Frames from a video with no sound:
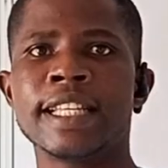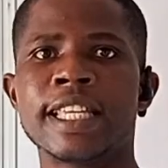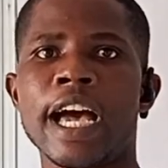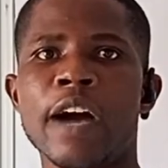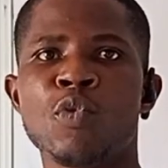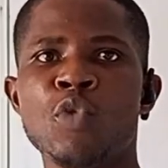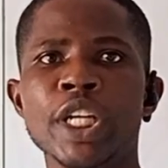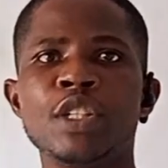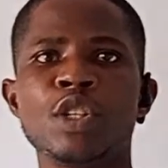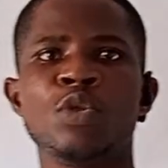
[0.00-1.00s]
data
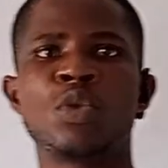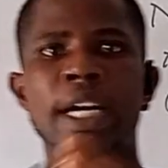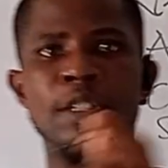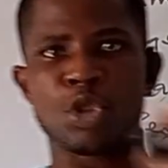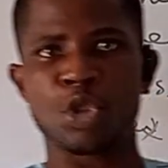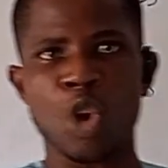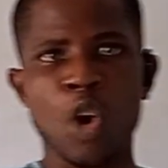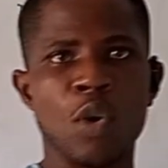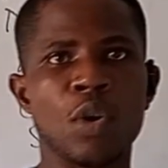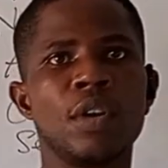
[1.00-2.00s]
which you can
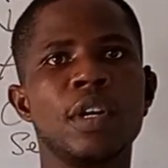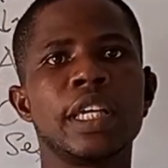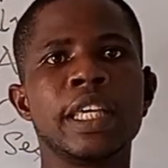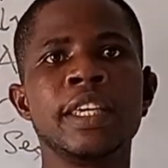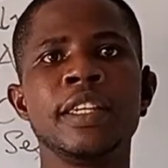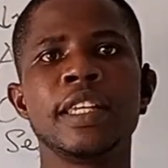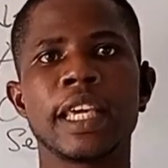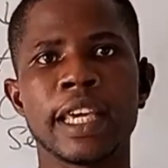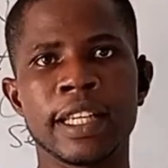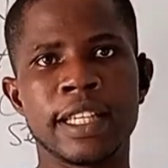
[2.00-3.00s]
store in
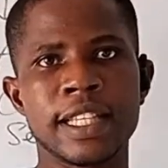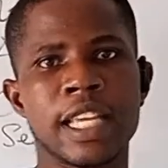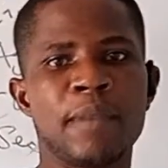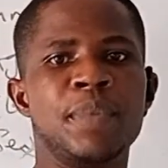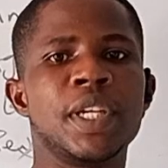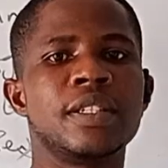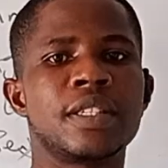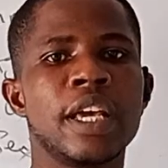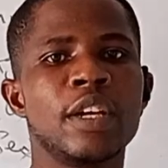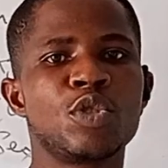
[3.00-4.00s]
a
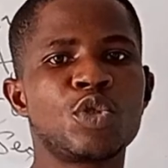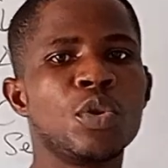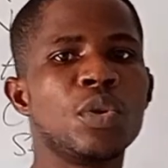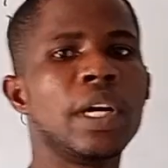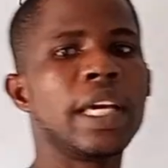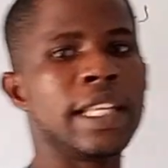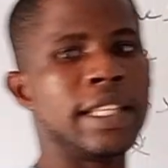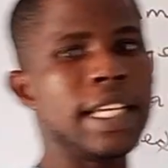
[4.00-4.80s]
database. So a